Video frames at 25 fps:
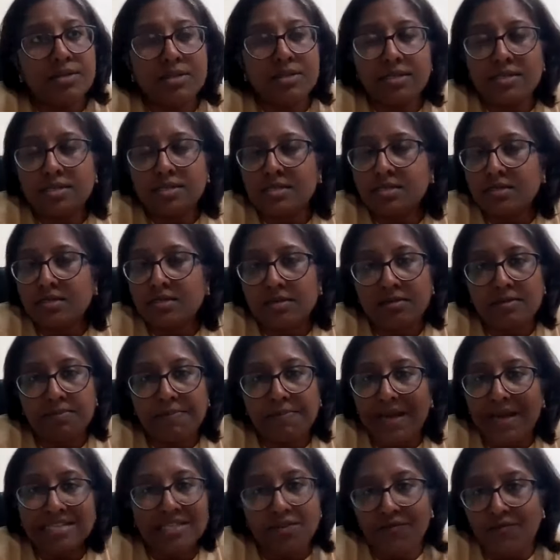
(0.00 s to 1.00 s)
just
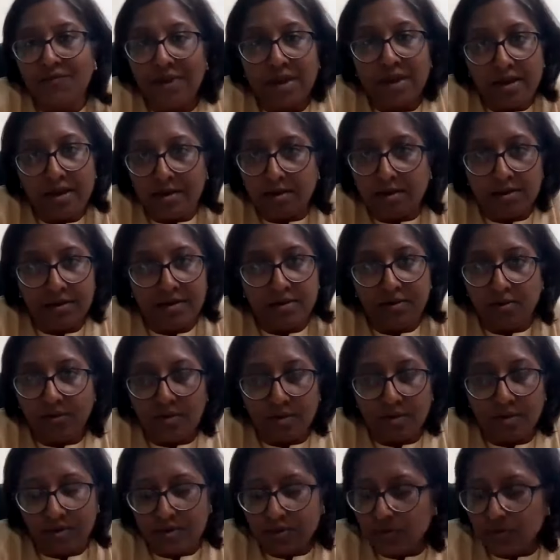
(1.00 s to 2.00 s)
pacify her.
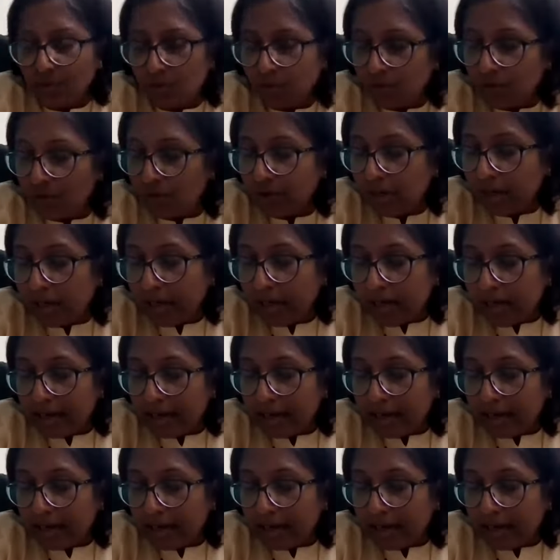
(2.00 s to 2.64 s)
So